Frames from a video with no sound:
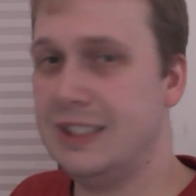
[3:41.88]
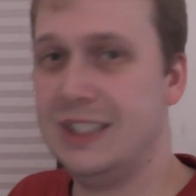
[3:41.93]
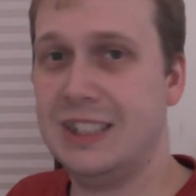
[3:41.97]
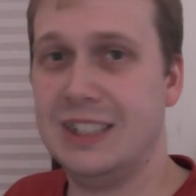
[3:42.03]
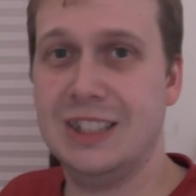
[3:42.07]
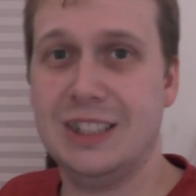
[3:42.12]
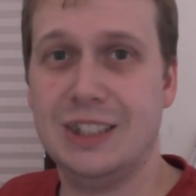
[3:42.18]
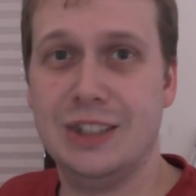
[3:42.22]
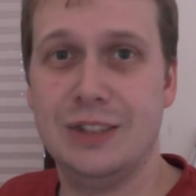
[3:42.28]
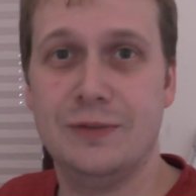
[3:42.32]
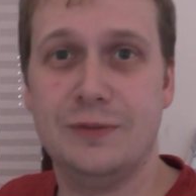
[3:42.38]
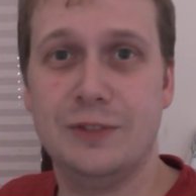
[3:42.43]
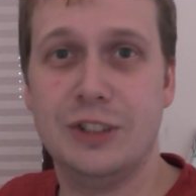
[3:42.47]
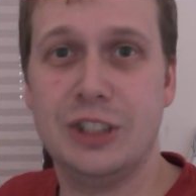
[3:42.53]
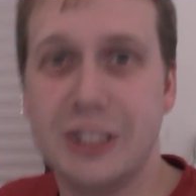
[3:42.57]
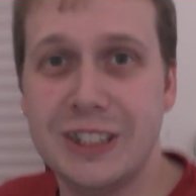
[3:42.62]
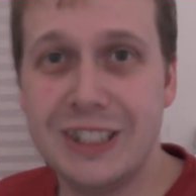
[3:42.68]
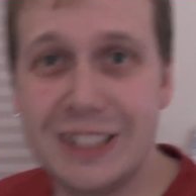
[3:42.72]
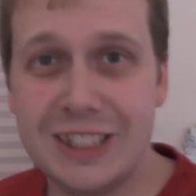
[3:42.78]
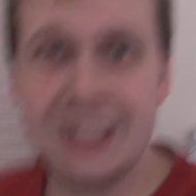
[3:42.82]
I have
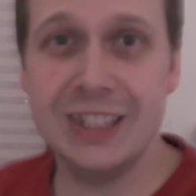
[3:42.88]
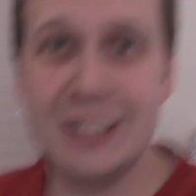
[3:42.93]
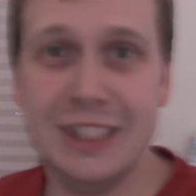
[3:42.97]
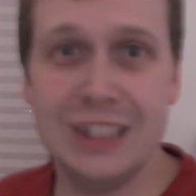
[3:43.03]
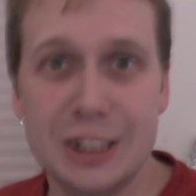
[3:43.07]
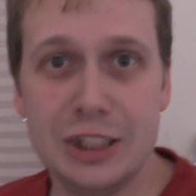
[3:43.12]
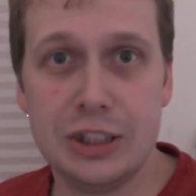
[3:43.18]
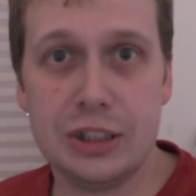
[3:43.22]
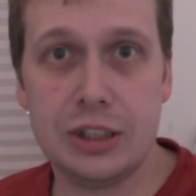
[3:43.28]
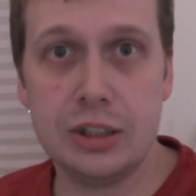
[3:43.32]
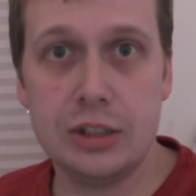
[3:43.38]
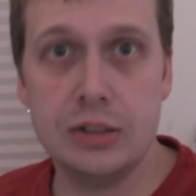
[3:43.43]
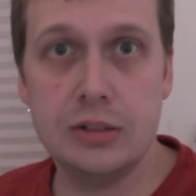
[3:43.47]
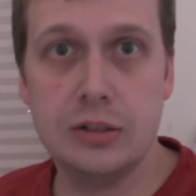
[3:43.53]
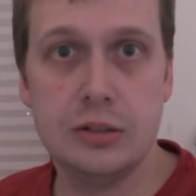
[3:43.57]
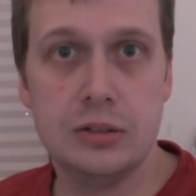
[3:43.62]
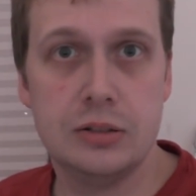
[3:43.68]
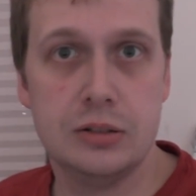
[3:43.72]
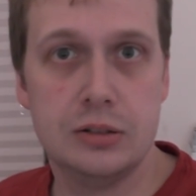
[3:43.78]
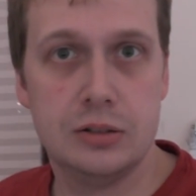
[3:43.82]
done it!
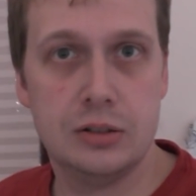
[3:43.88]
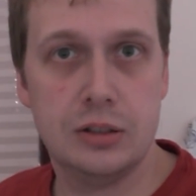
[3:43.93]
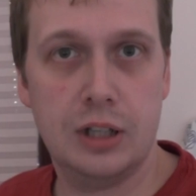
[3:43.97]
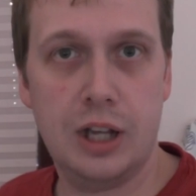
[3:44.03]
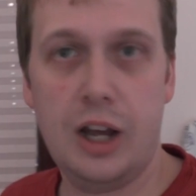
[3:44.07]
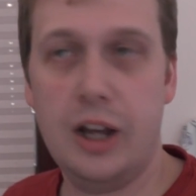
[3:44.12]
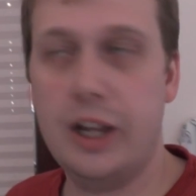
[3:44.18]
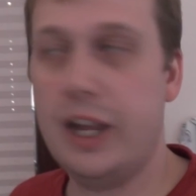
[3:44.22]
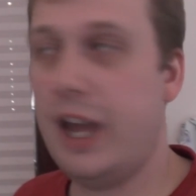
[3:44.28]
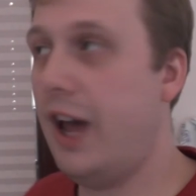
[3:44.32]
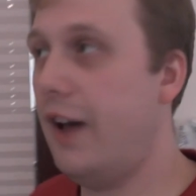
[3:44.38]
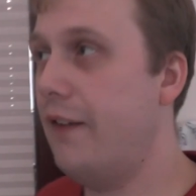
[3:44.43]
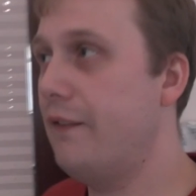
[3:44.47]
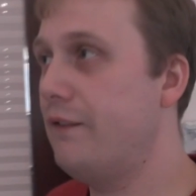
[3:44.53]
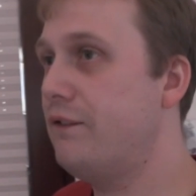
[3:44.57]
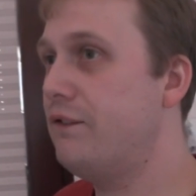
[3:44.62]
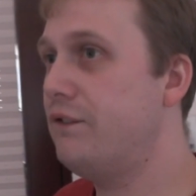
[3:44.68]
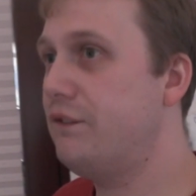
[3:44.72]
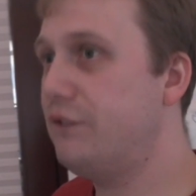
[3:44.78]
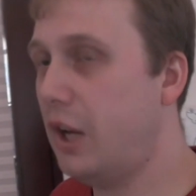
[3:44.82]
I have
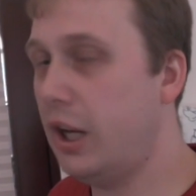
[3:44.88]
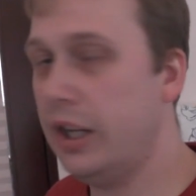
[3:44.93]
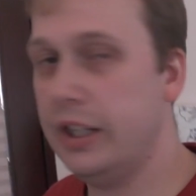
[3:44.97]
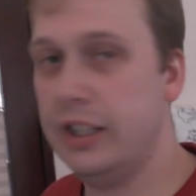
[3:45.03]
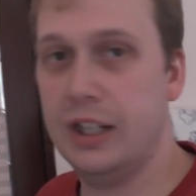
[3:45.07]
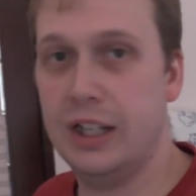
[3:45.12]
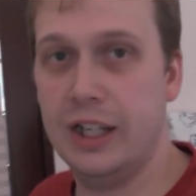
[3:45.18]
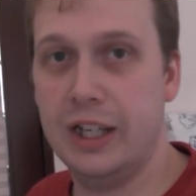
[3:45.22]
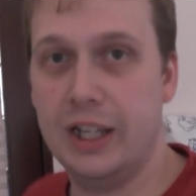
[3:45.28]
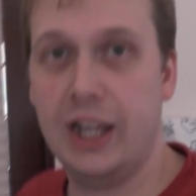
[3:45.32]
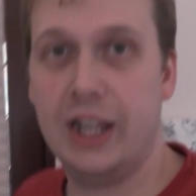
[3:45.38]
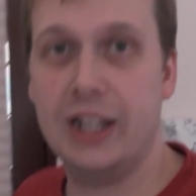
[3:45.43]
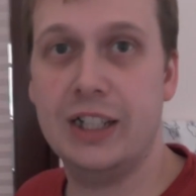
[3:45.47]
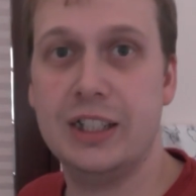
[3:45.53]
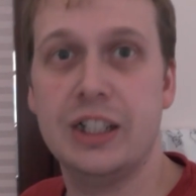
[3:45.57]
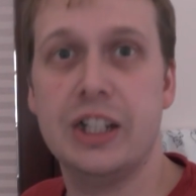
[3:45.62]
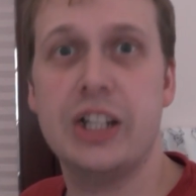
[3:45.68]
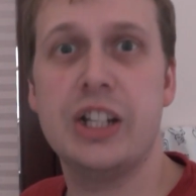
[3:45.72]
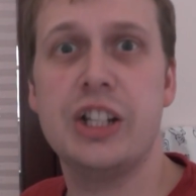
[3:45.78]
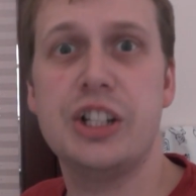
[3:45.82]
finally
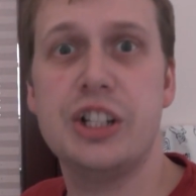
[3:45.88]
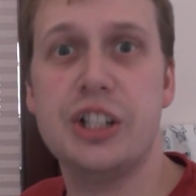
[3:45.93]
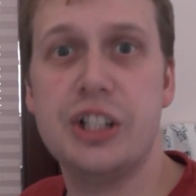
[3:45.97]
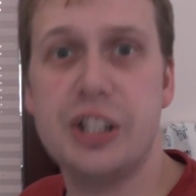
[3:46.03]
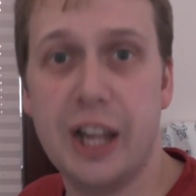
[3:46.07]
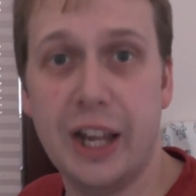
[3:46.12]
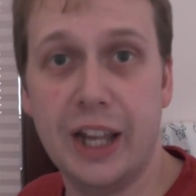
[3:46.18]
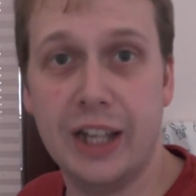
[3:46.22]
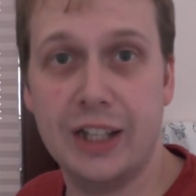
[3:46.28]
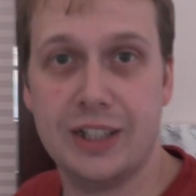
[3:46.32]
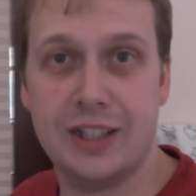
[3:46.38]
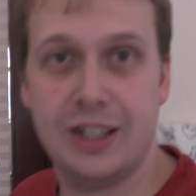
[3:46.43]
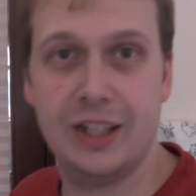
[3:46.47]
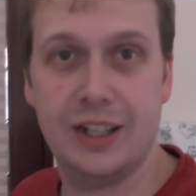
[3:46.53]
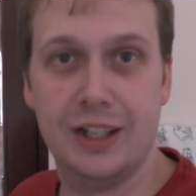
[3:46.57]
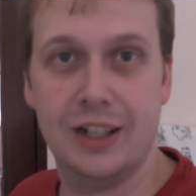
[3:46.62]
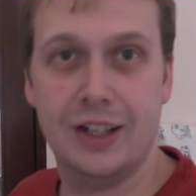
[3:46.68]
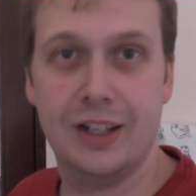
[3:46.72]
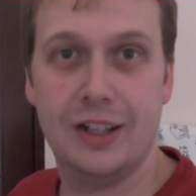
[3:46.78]
had a shit.